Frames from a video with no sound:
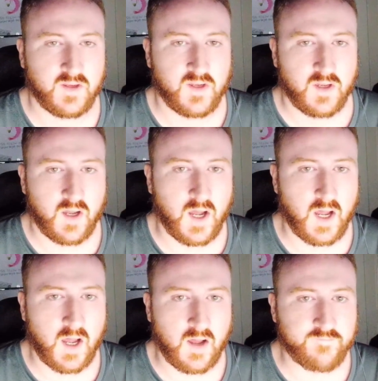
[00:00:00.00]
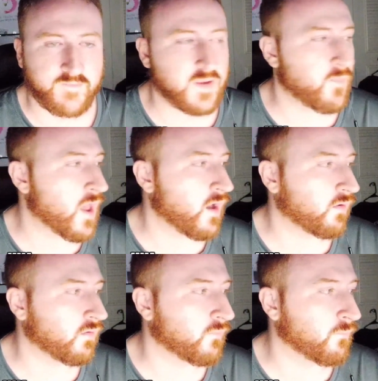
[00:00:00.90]

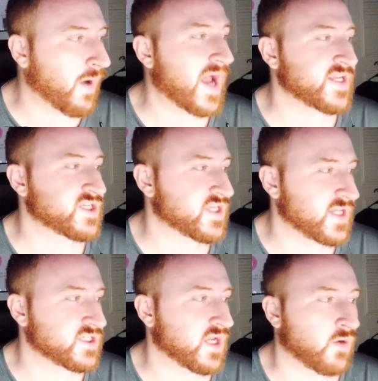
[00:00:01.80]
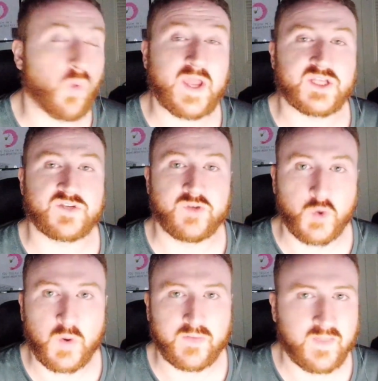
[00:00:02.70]
female mindsets and ways of
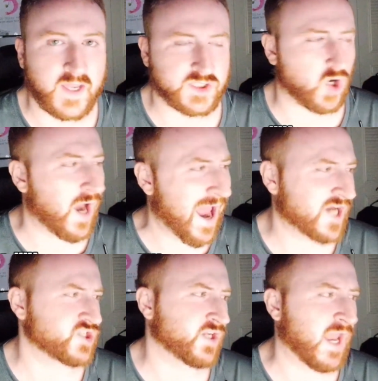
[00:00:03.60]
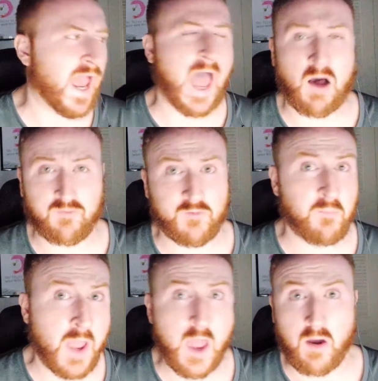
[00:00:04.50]
doing things are actually alpha
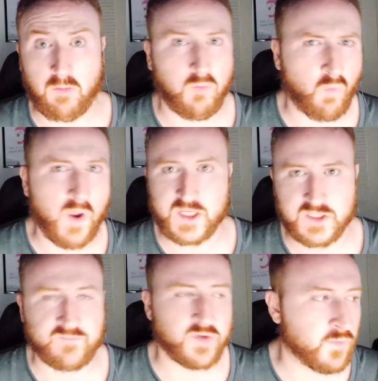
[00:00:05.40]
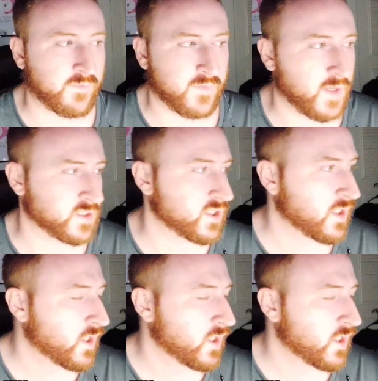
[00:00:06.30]
male ways of doing things.